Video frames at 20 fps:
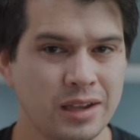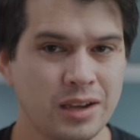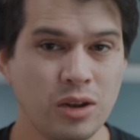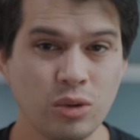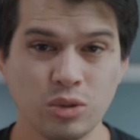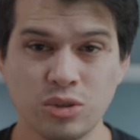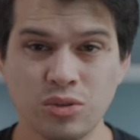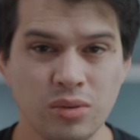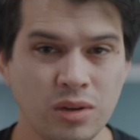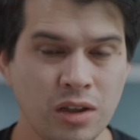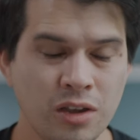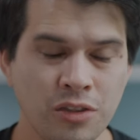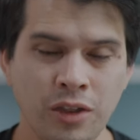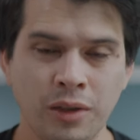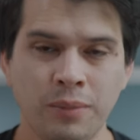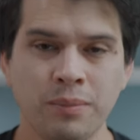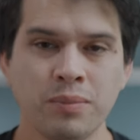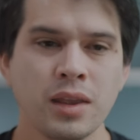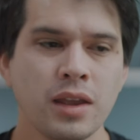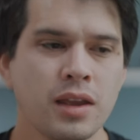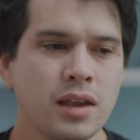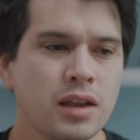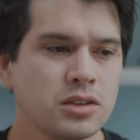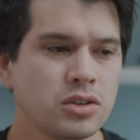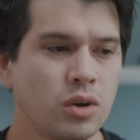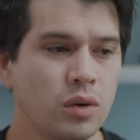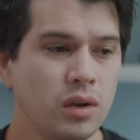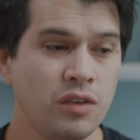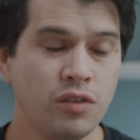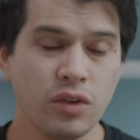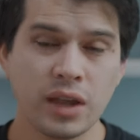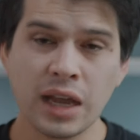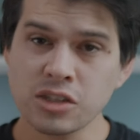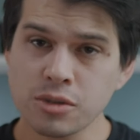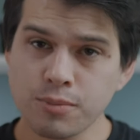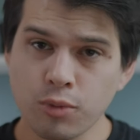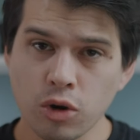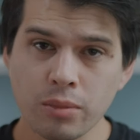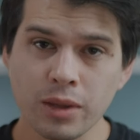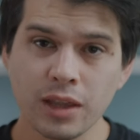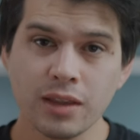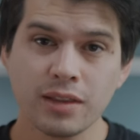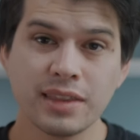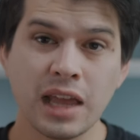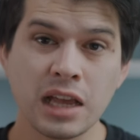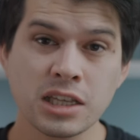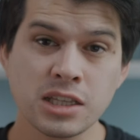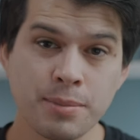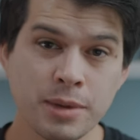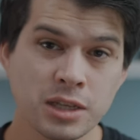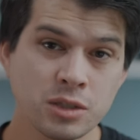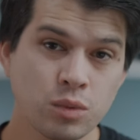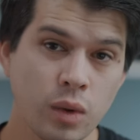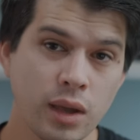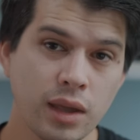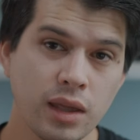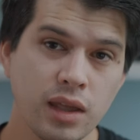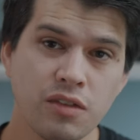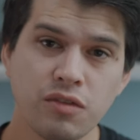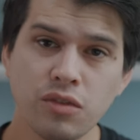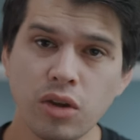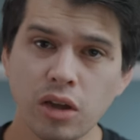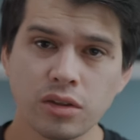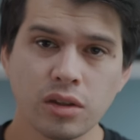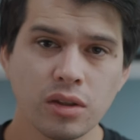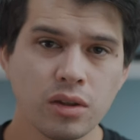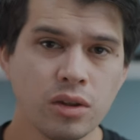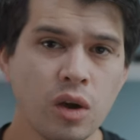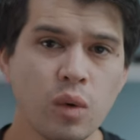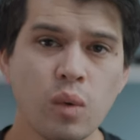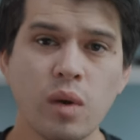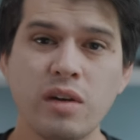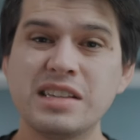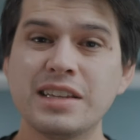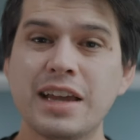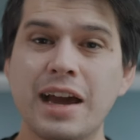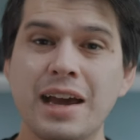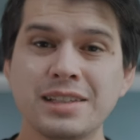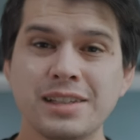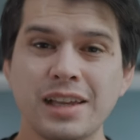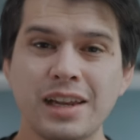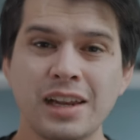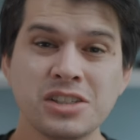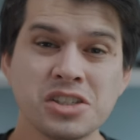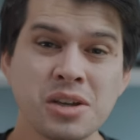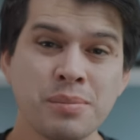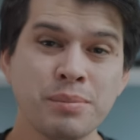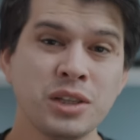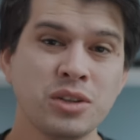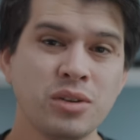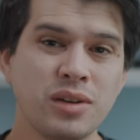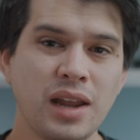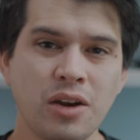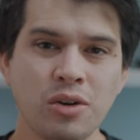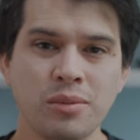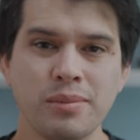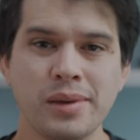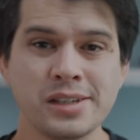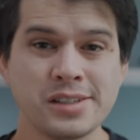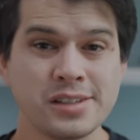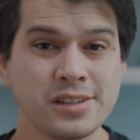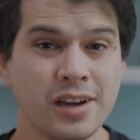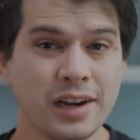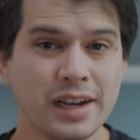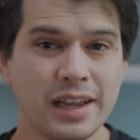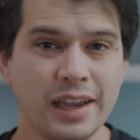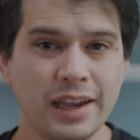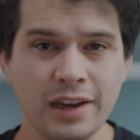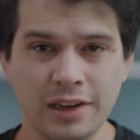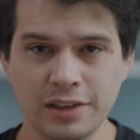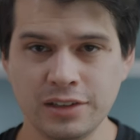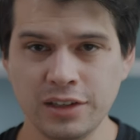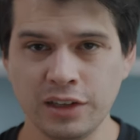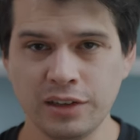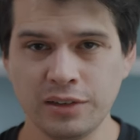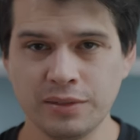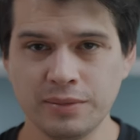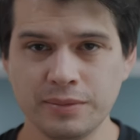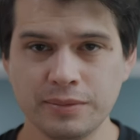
close to nothing. So if you can support me, that's the best way. If not, no worries, guys. Let's jump into Lightroom and start editing.